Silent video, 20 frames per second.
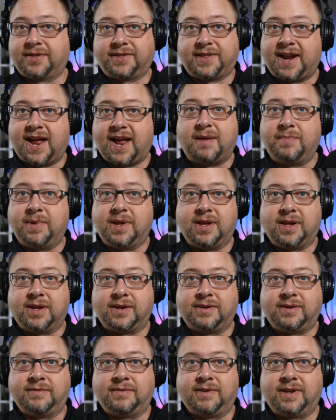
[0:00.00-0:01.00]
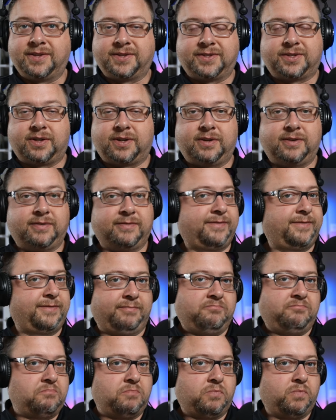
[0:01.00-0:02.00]
that I'm in and serve,
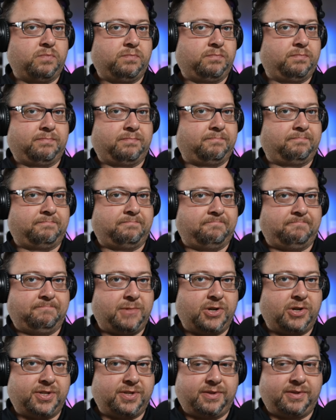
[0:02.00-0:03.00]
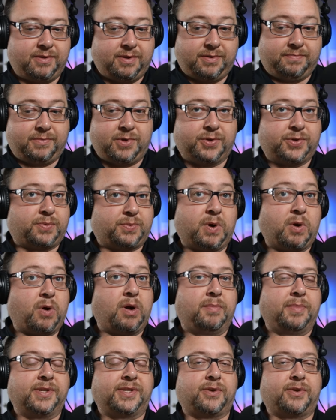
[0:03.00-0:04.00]
those
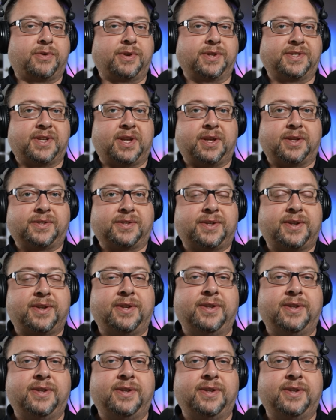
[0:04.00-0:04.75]
requirements don't exist.